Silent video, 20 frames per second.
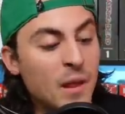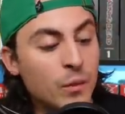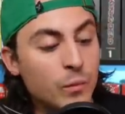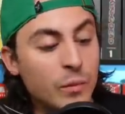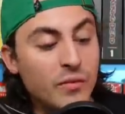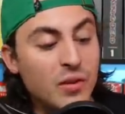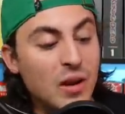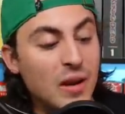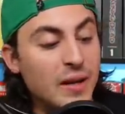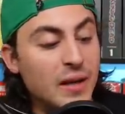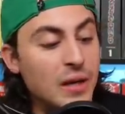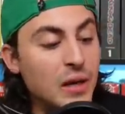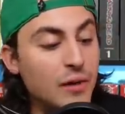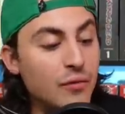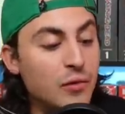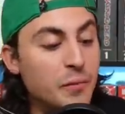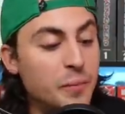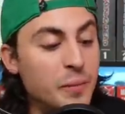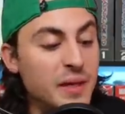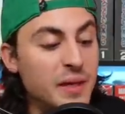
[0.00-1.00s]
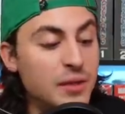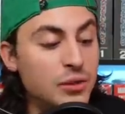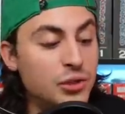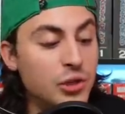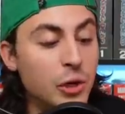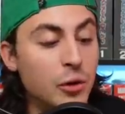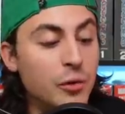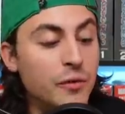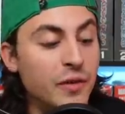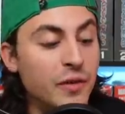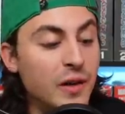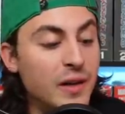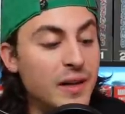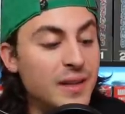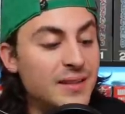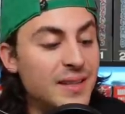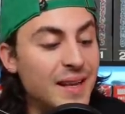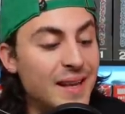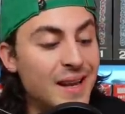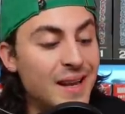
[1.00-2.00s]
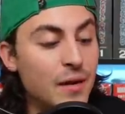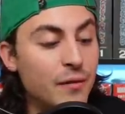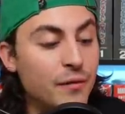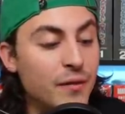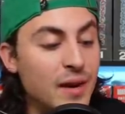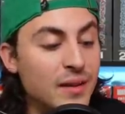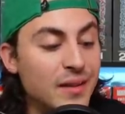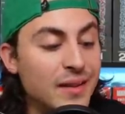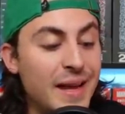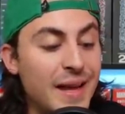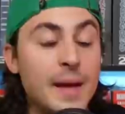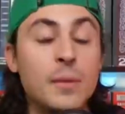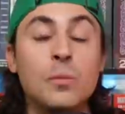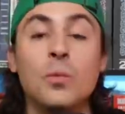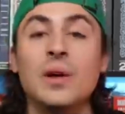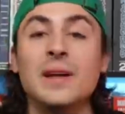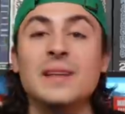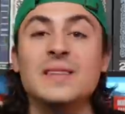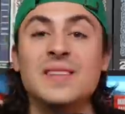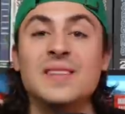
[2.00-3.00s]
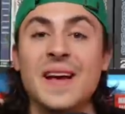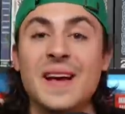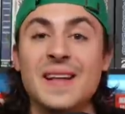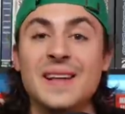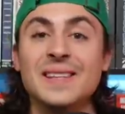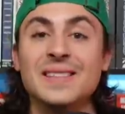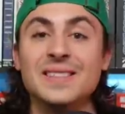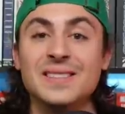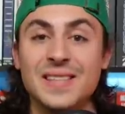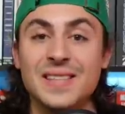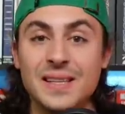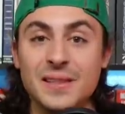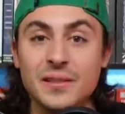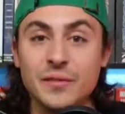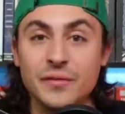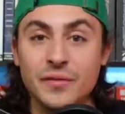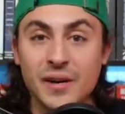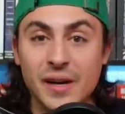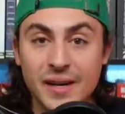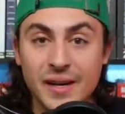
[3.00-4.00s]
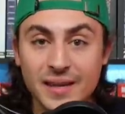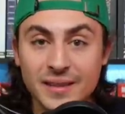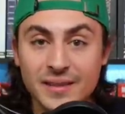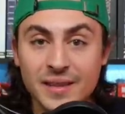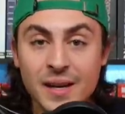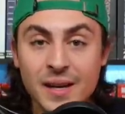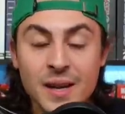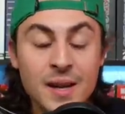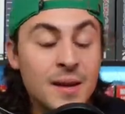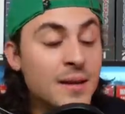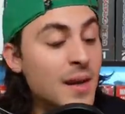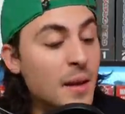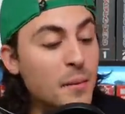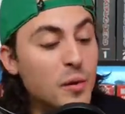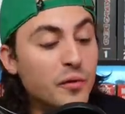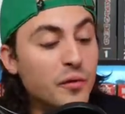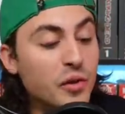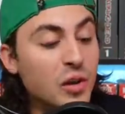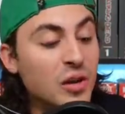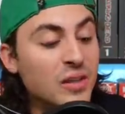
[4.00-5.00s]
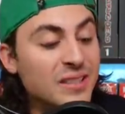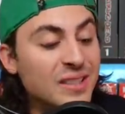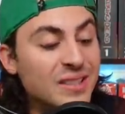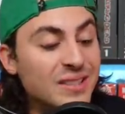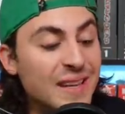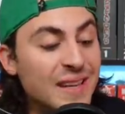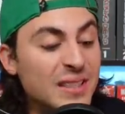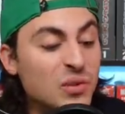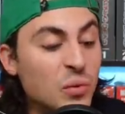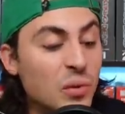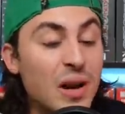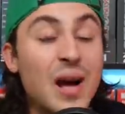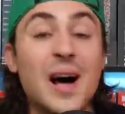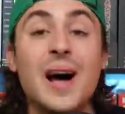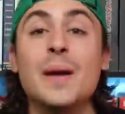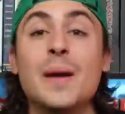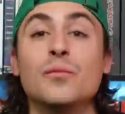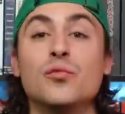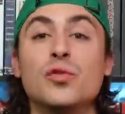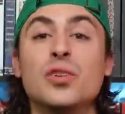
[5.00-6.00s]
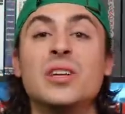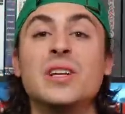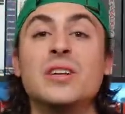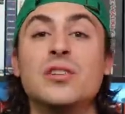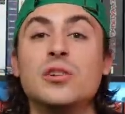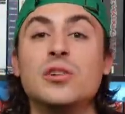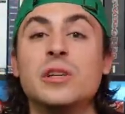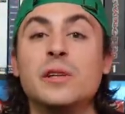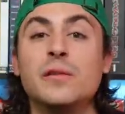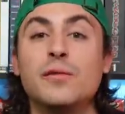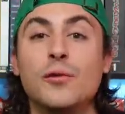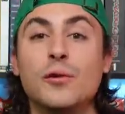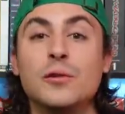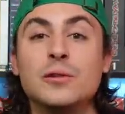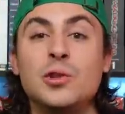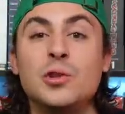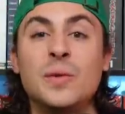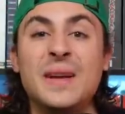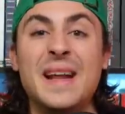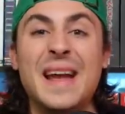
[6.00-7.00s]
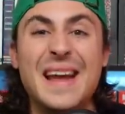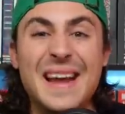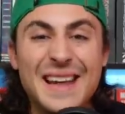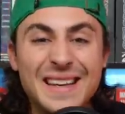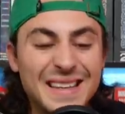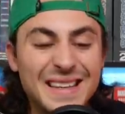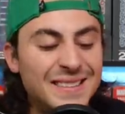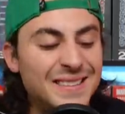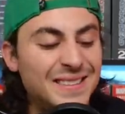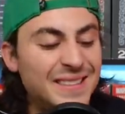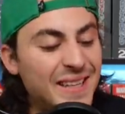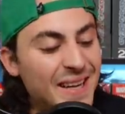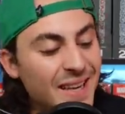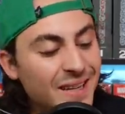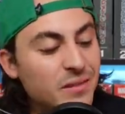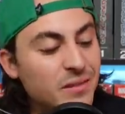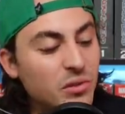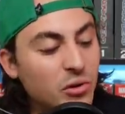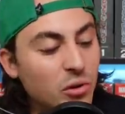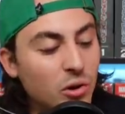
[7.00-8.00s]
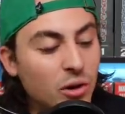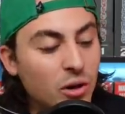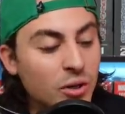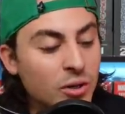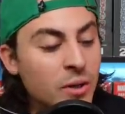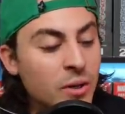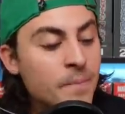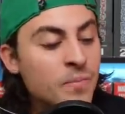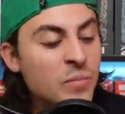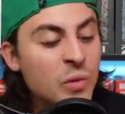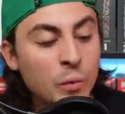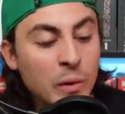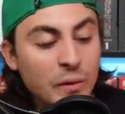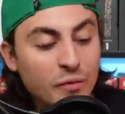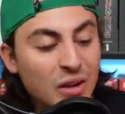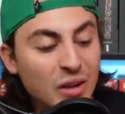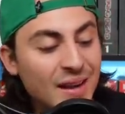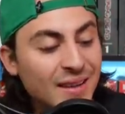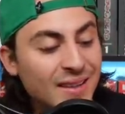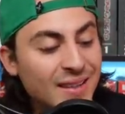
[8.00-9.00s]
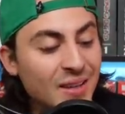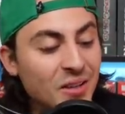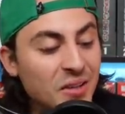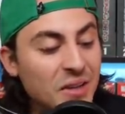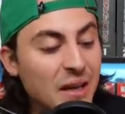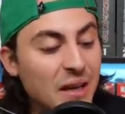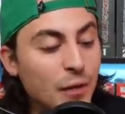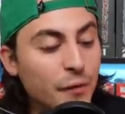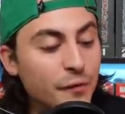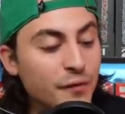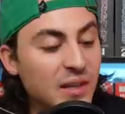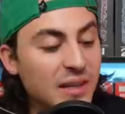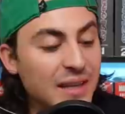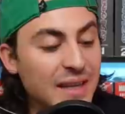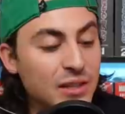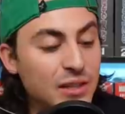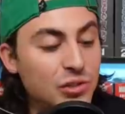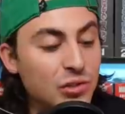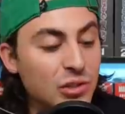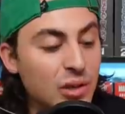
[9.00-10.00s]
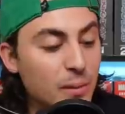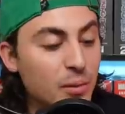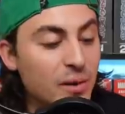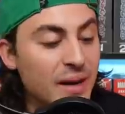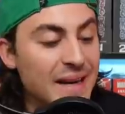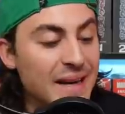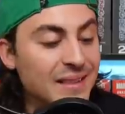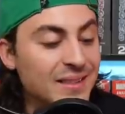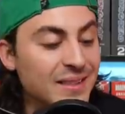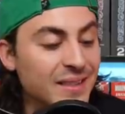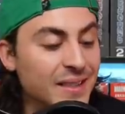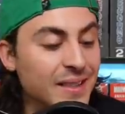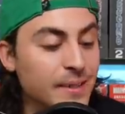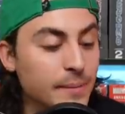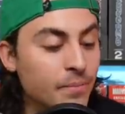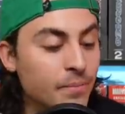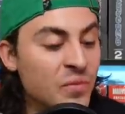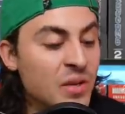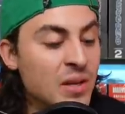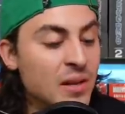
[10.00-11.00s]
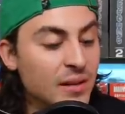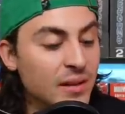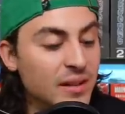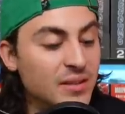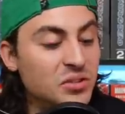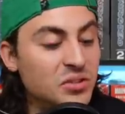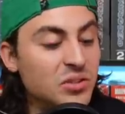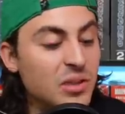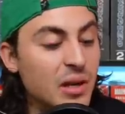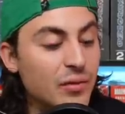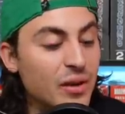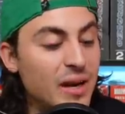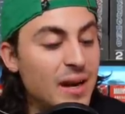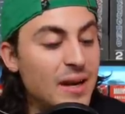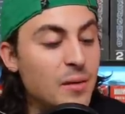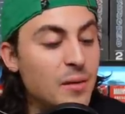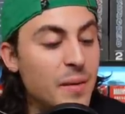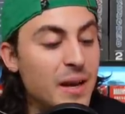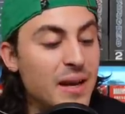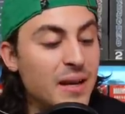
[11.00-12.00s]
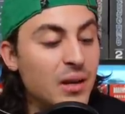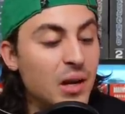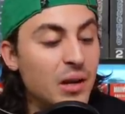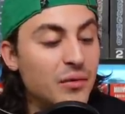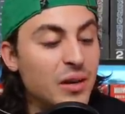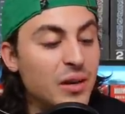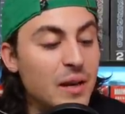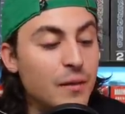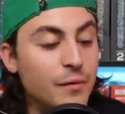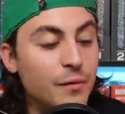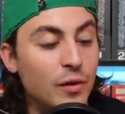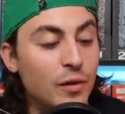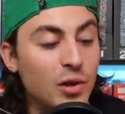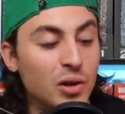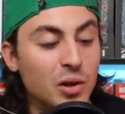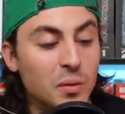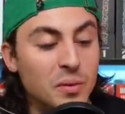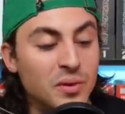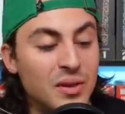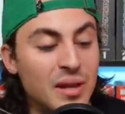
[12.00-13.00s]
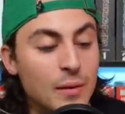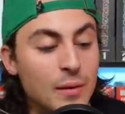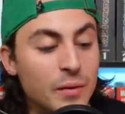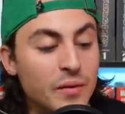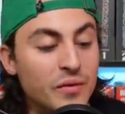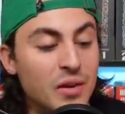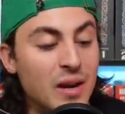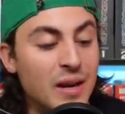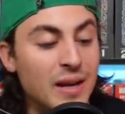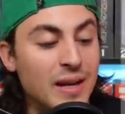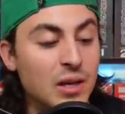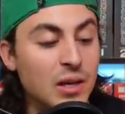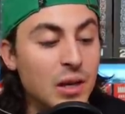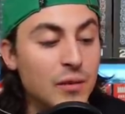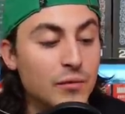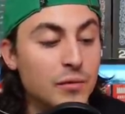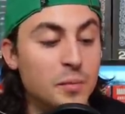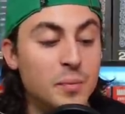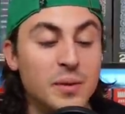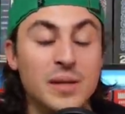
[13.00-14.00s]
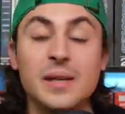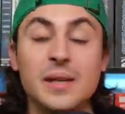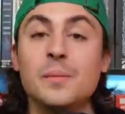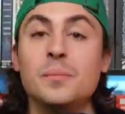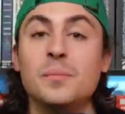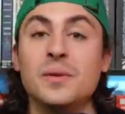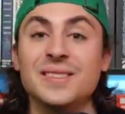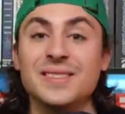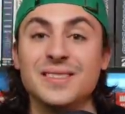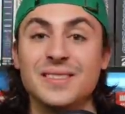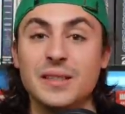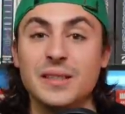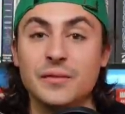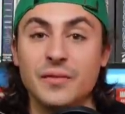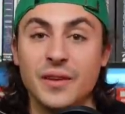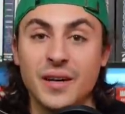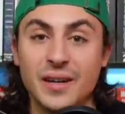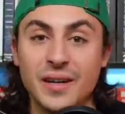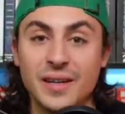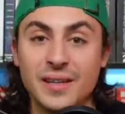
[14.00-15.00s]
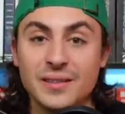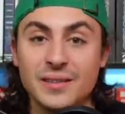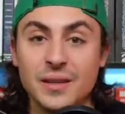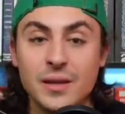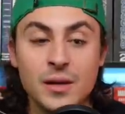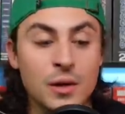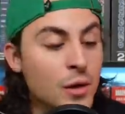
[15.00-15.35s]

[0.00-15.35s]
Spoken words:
We've got a cover B Cho variant, and now finally a 1 in 10 incentive variant. Now moving on to this next one, I'm really looking forward to it, and it's the end of the arc. We've got Killadelphia, issue number 18. This is cover A, the main cover, and followed up with that, we've got a cover B Bisley variant.